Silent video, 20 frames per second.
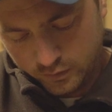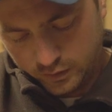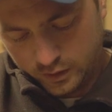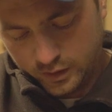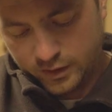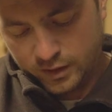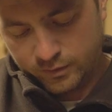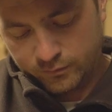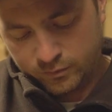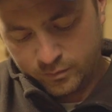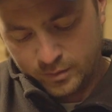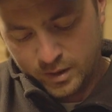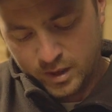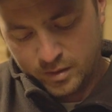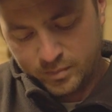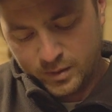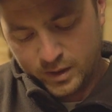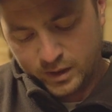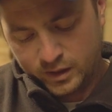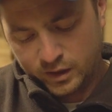Get them from
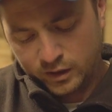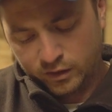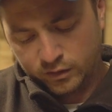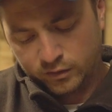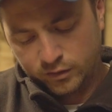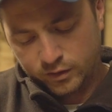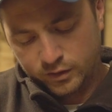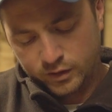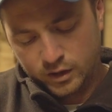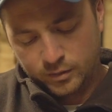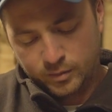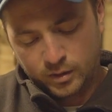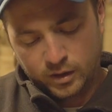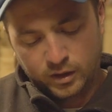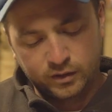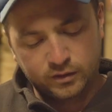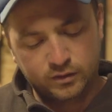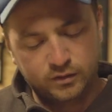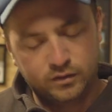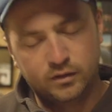Outback Angler in
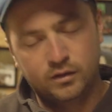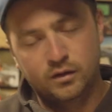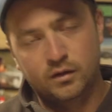Dubbo.